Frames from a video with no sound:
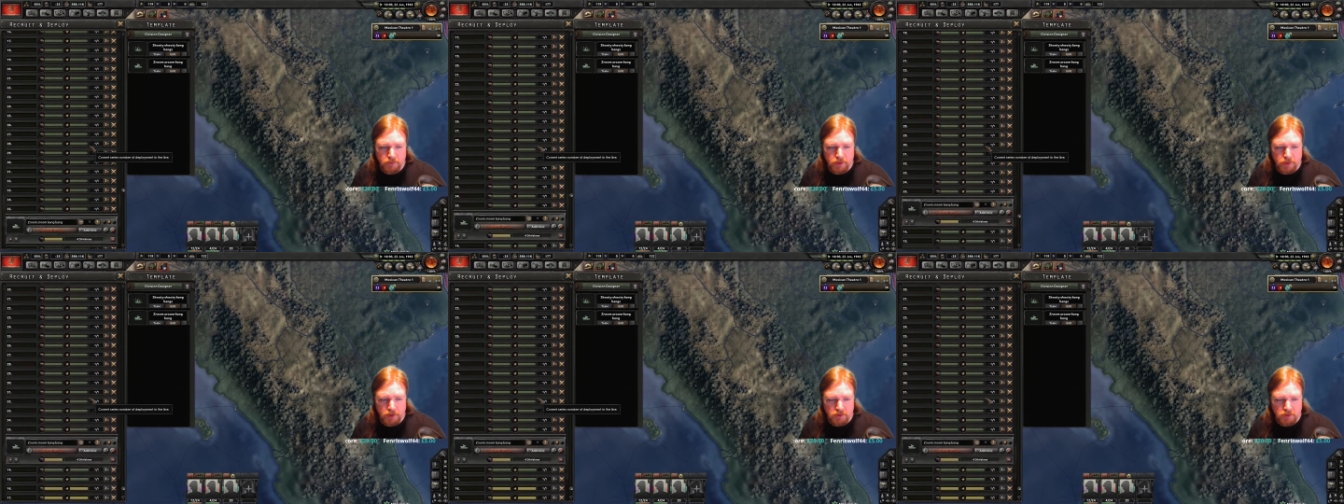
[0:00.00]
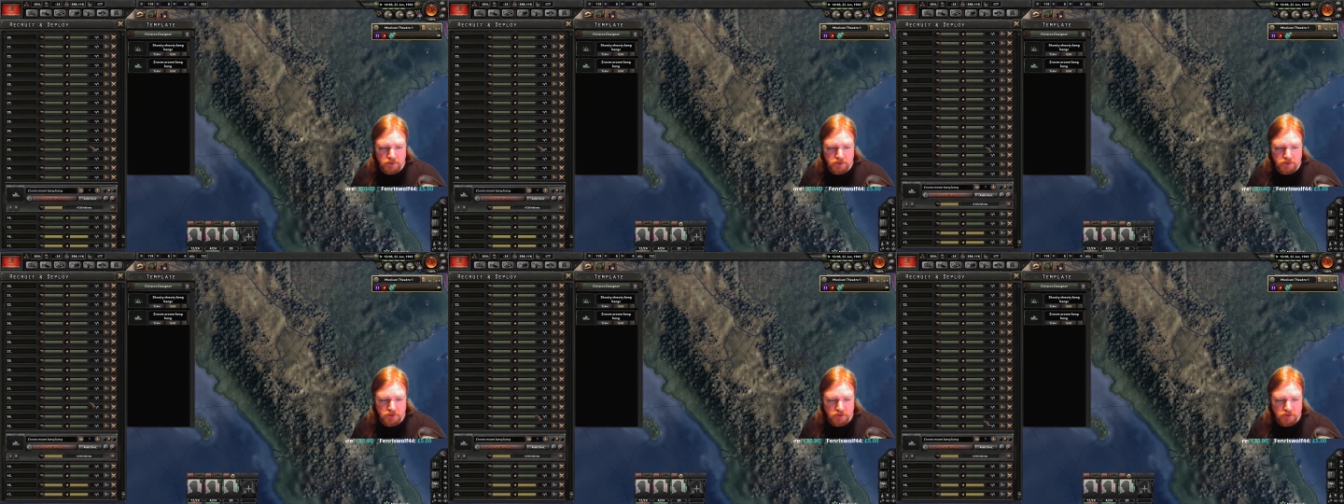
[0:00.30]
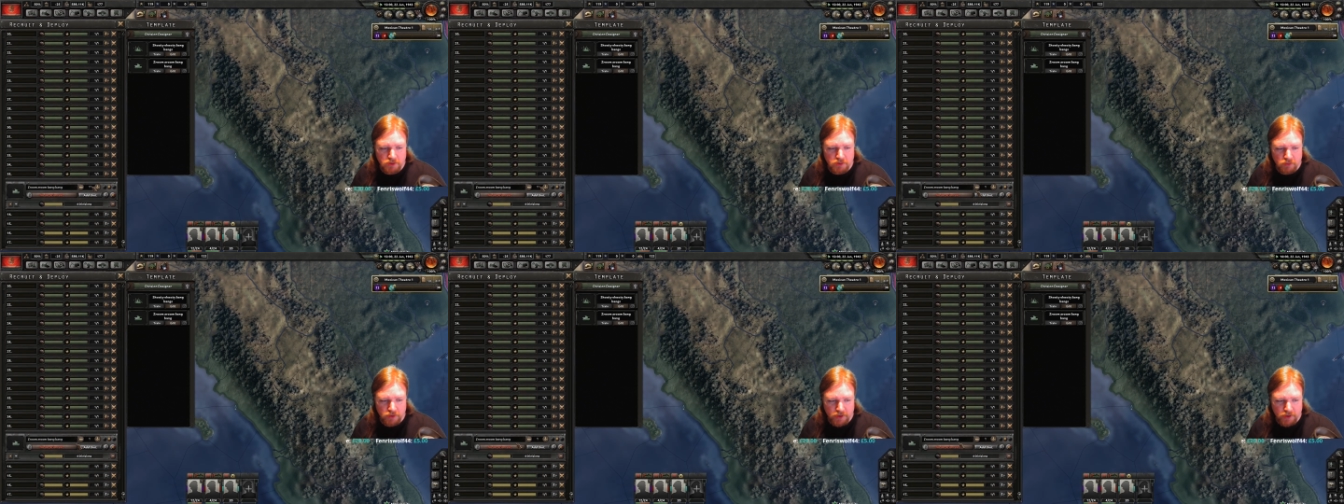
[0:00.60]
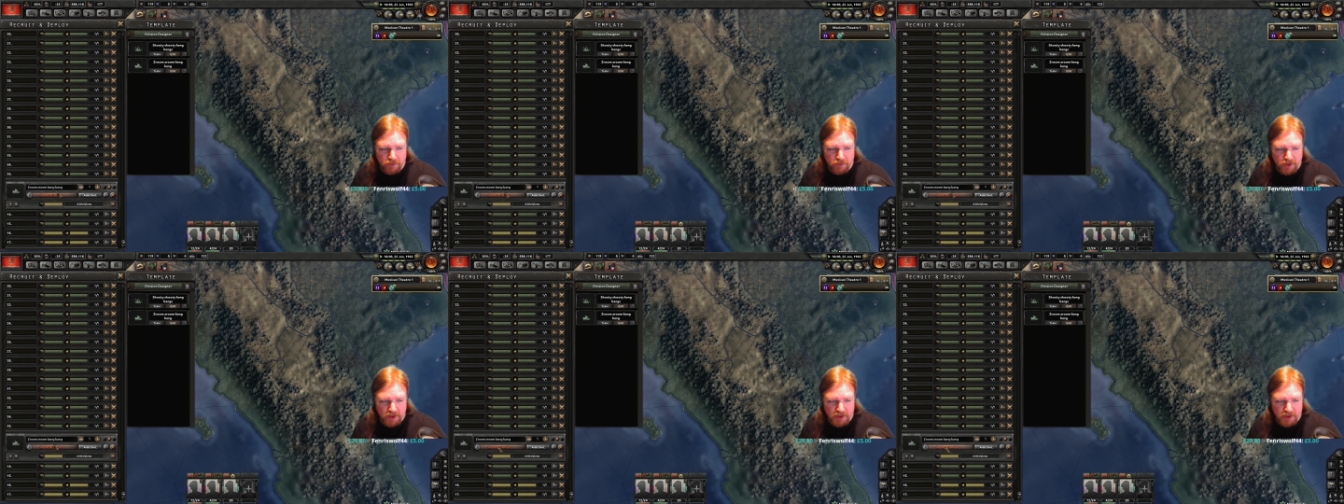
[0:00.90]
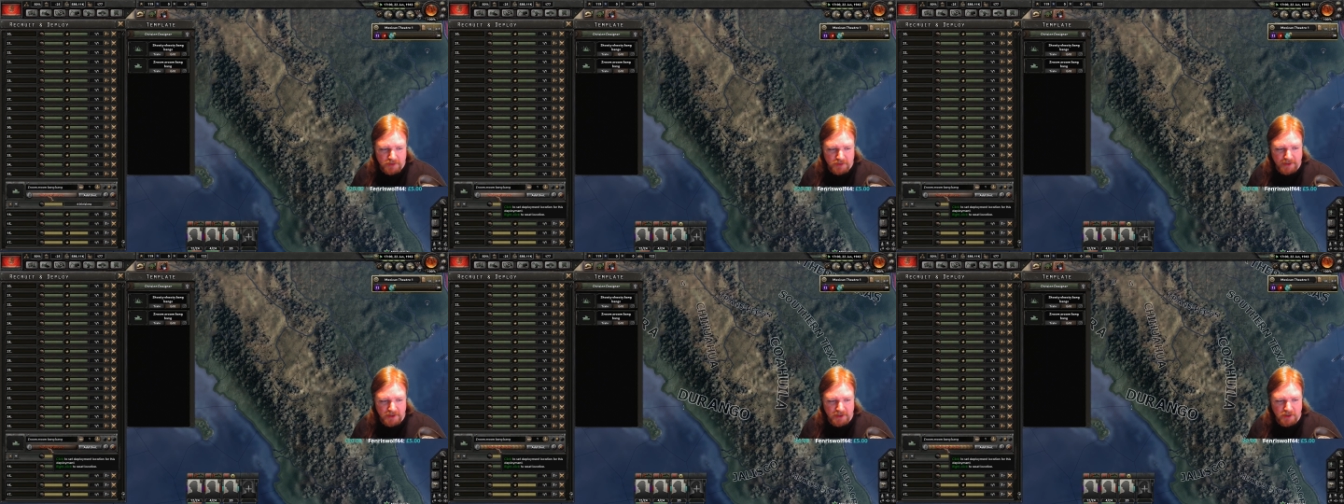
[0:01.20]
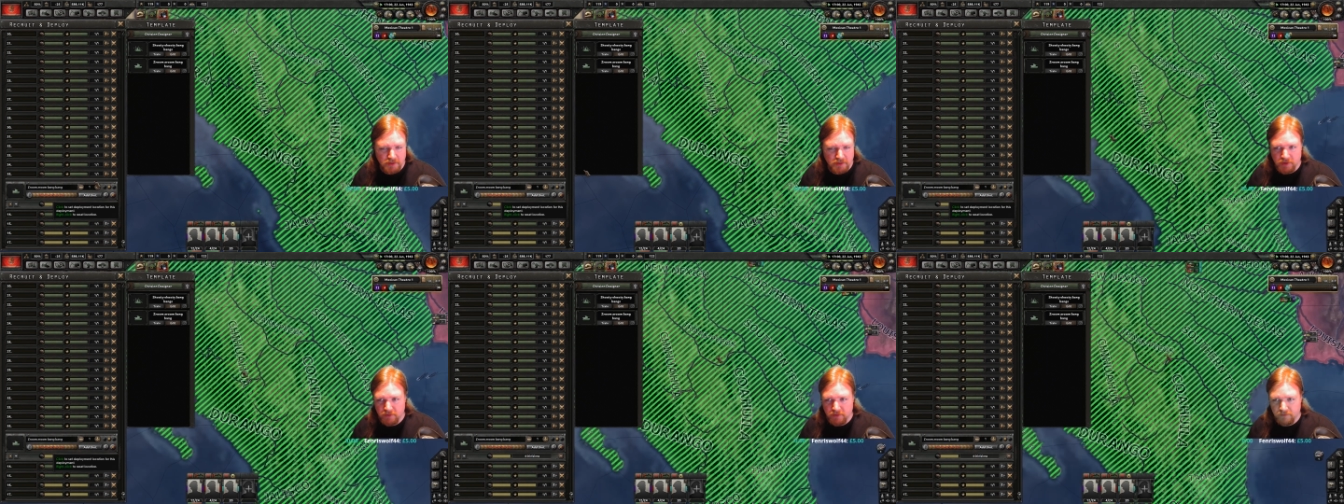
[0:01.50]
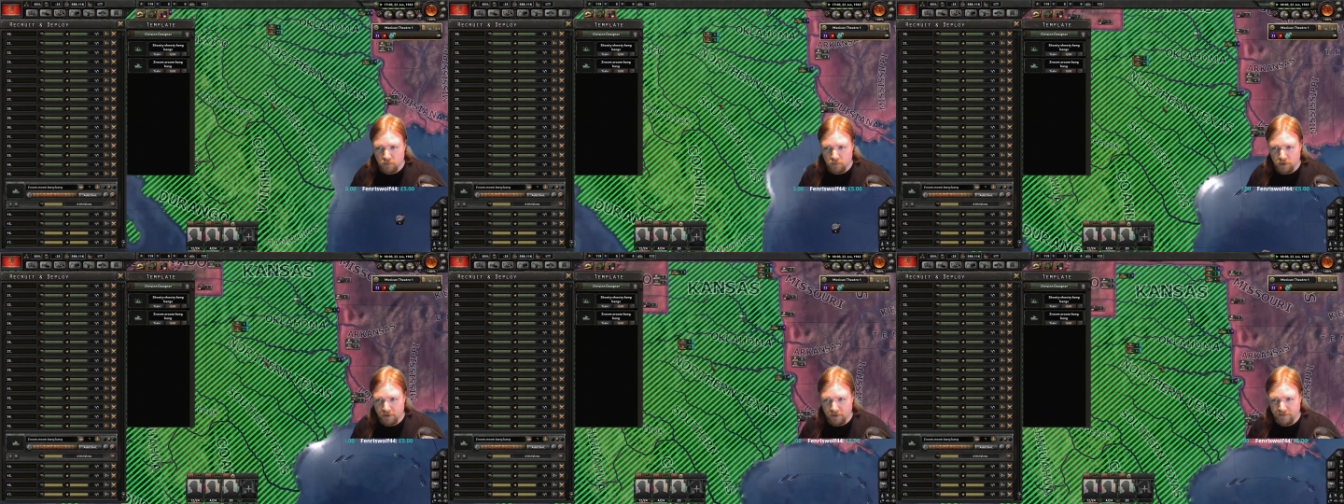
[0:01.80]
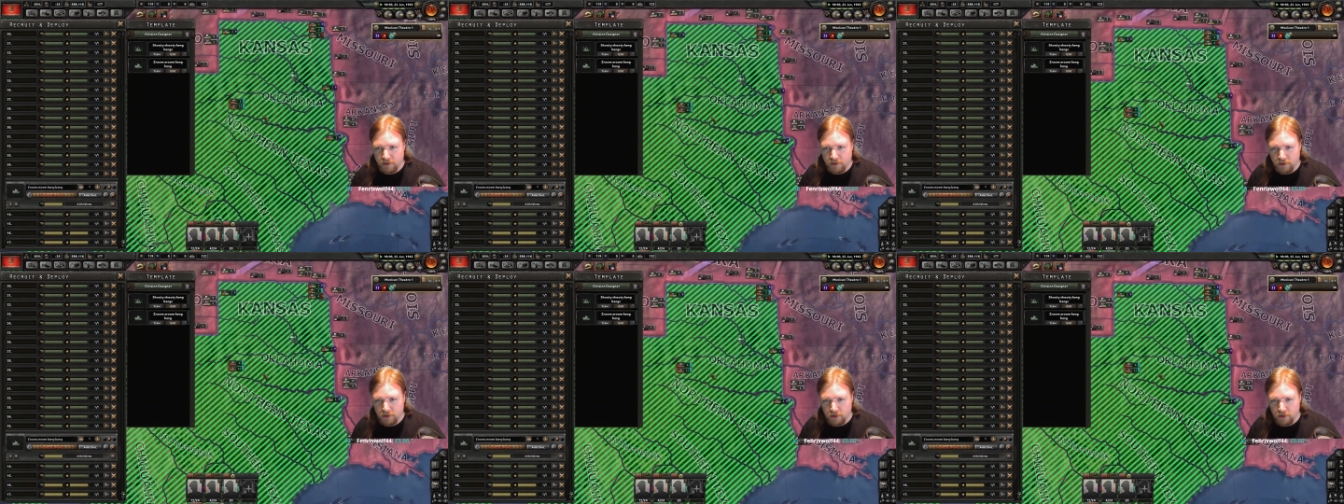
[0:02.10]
that was not what I really expected, but whatever.